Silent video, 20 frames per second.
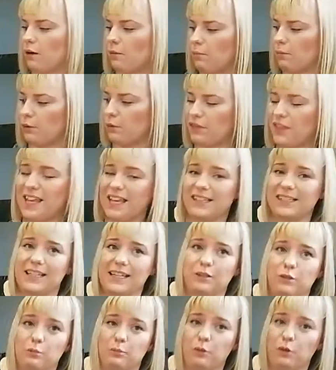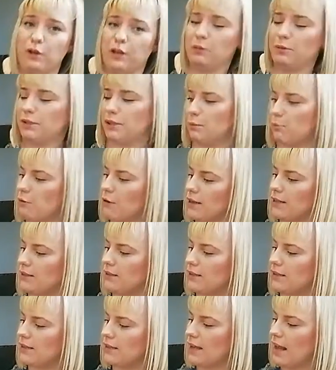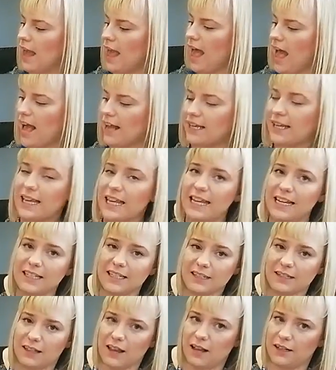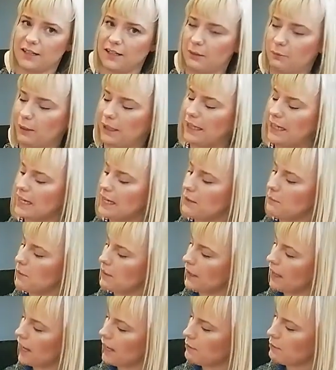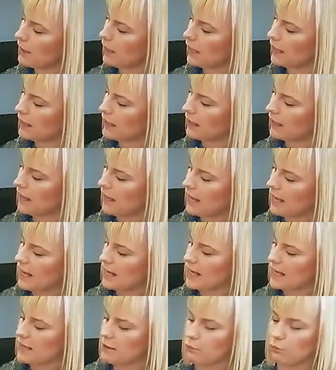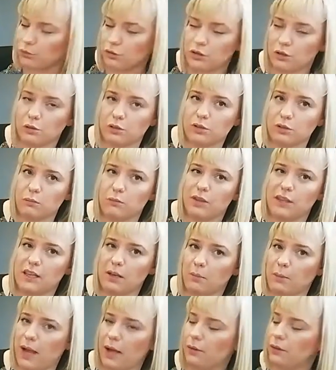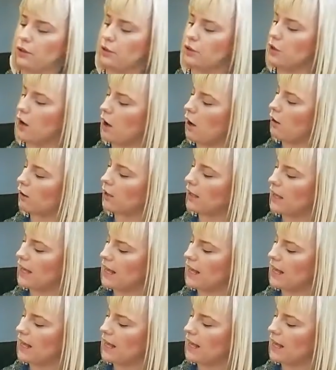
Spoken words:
But this little boy was a prince, and he decided that when he became king, he would do something about the dark.